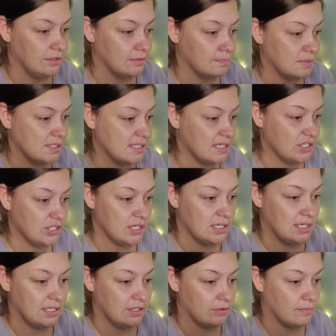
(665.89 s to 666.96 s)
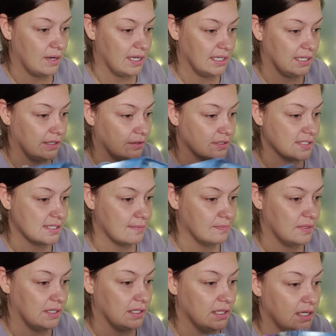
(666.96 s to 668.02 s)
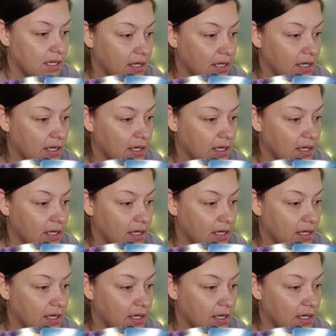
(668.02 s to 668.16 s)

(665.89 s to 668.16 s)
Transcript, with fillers: your position in your ranking or something